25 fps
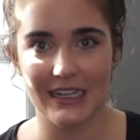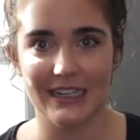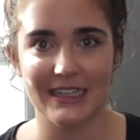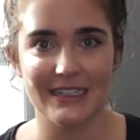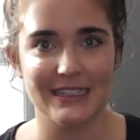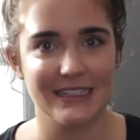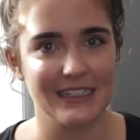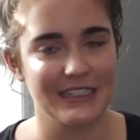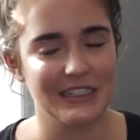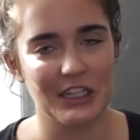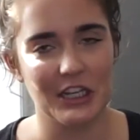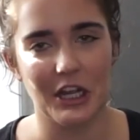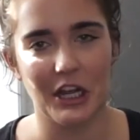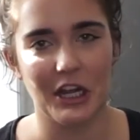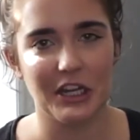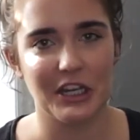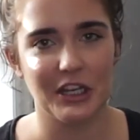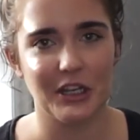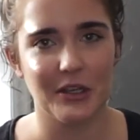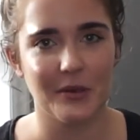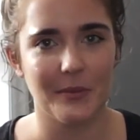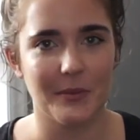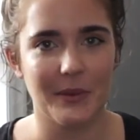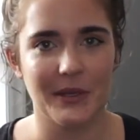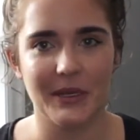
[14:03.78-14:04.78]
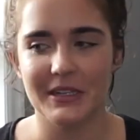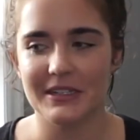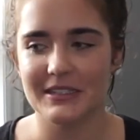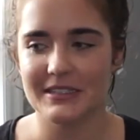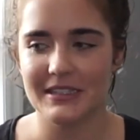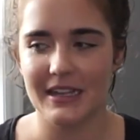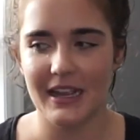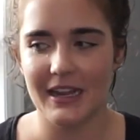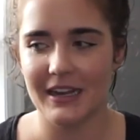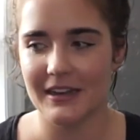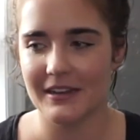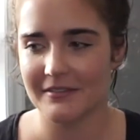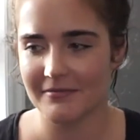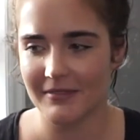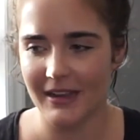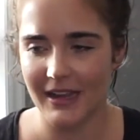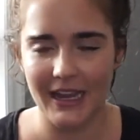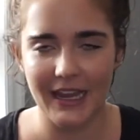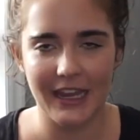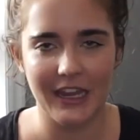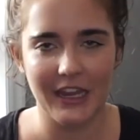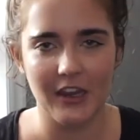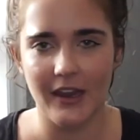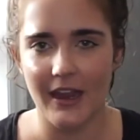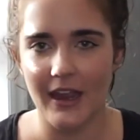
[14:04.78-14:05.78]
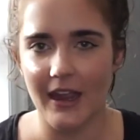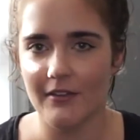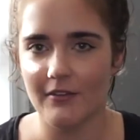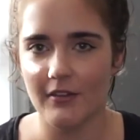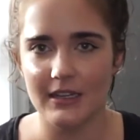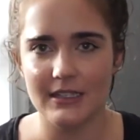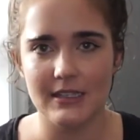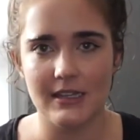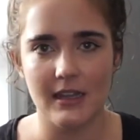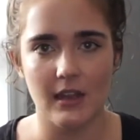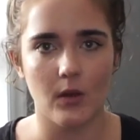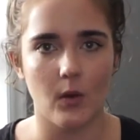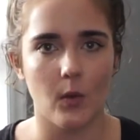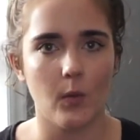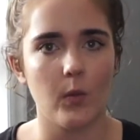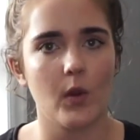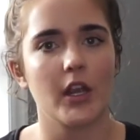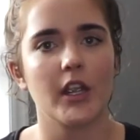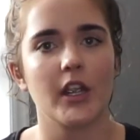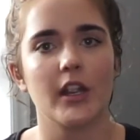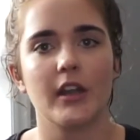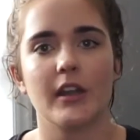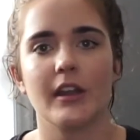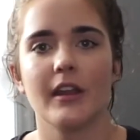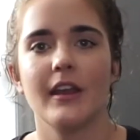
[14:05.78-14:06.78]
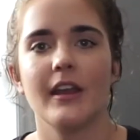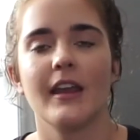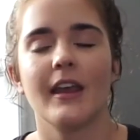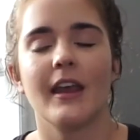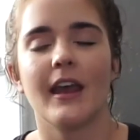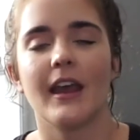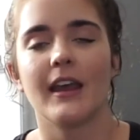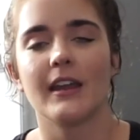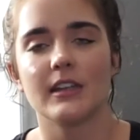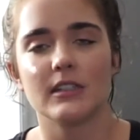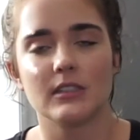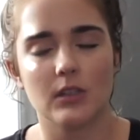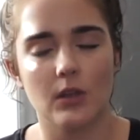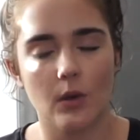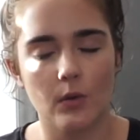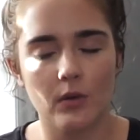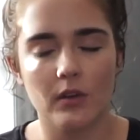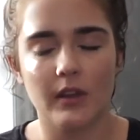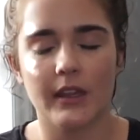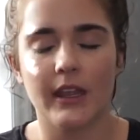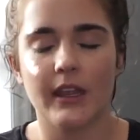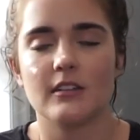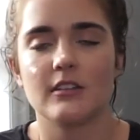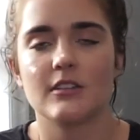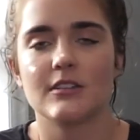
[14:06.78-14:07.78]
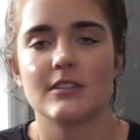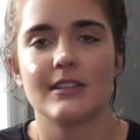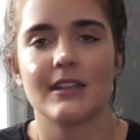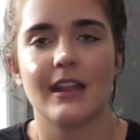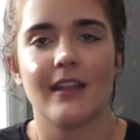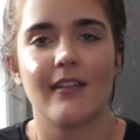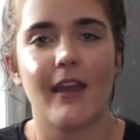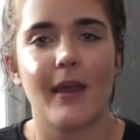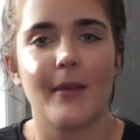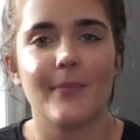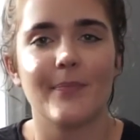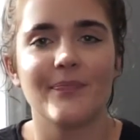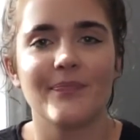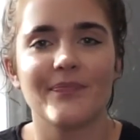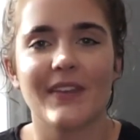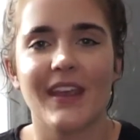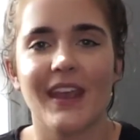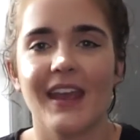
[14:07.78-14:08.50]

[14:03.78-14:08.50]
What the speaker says: listen to audiobooks and I hear every single word and I totally understand them.